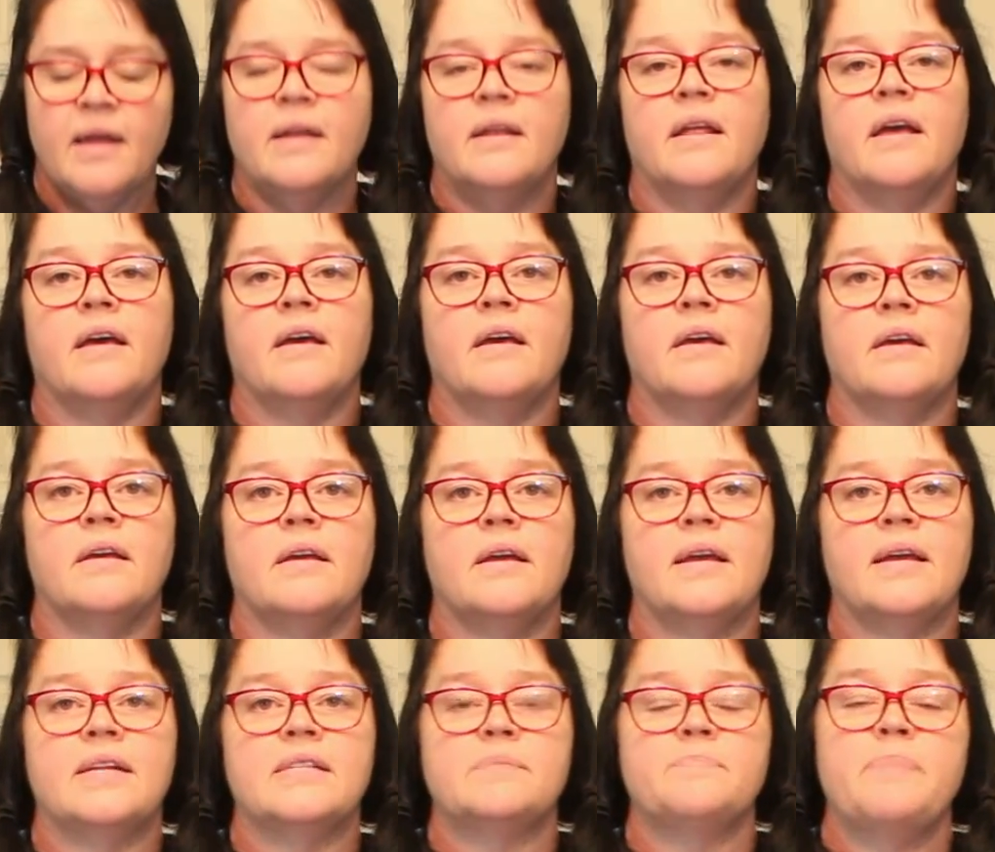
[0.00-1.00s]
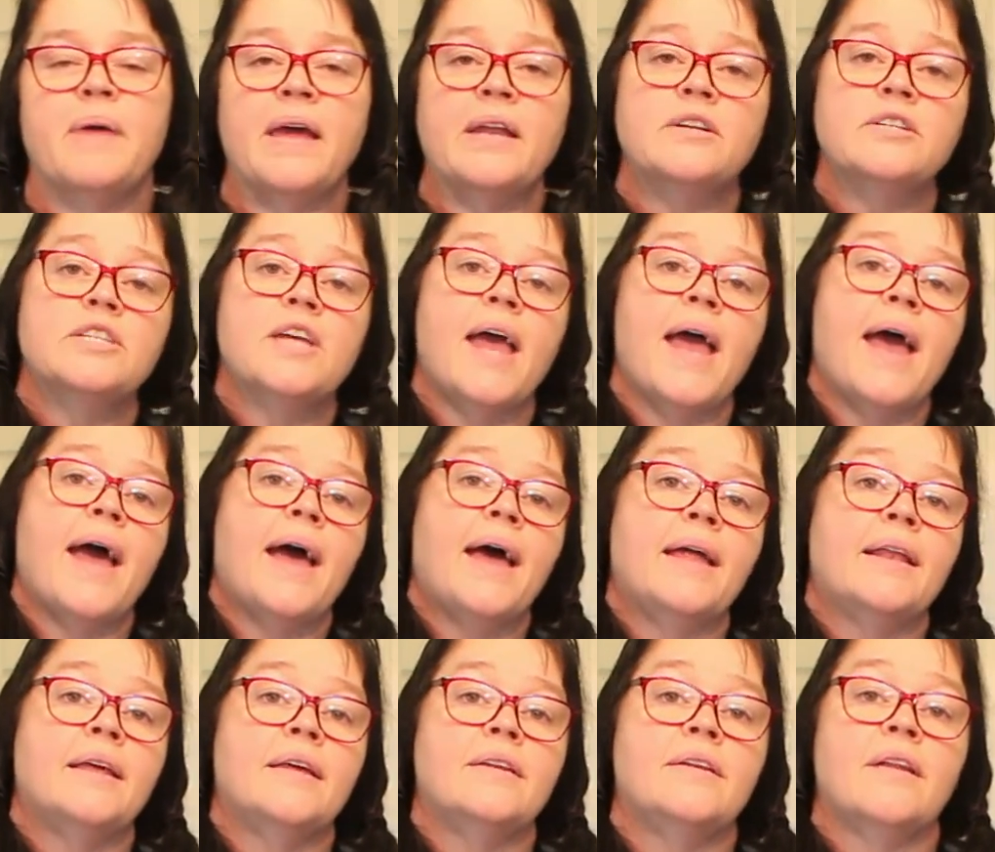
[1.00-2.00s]
Now it's better to
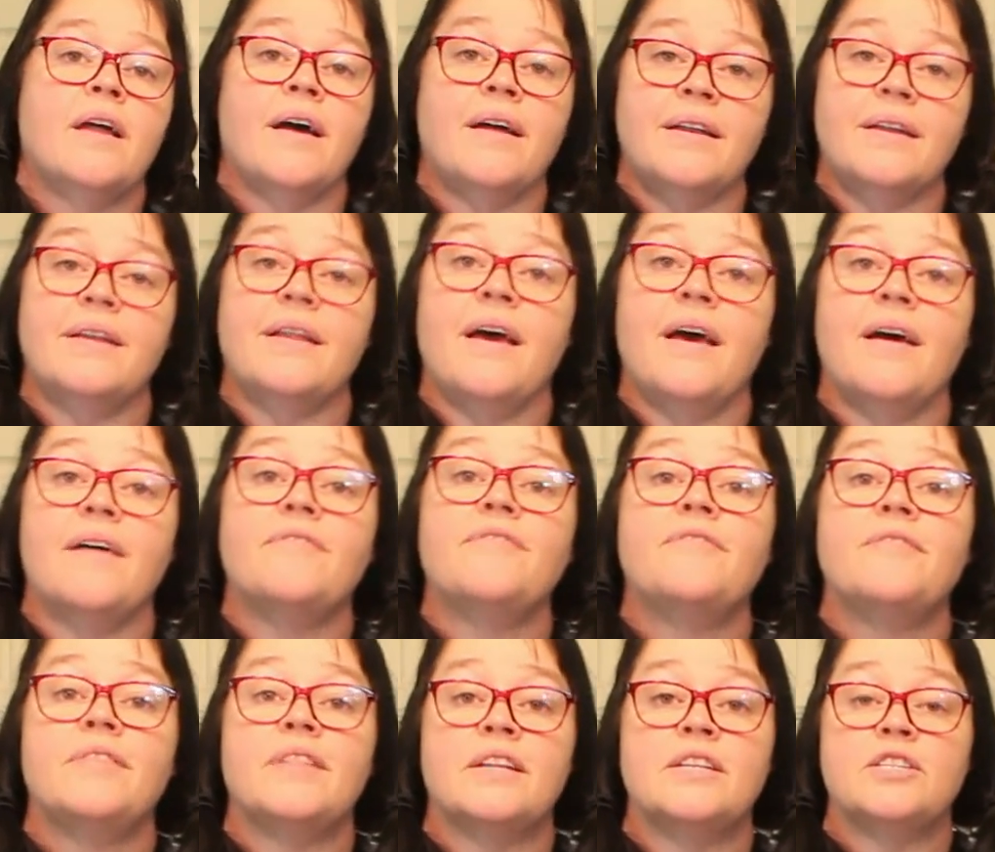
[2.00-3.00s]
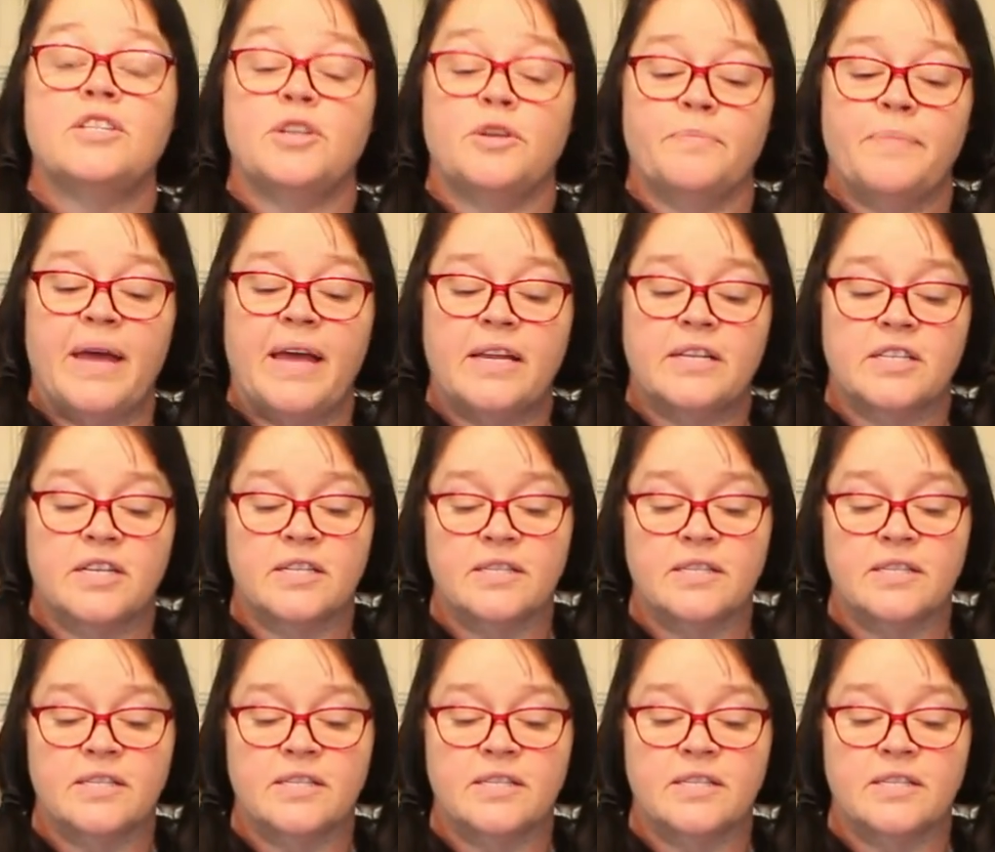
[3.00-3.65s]
add not enough than too much,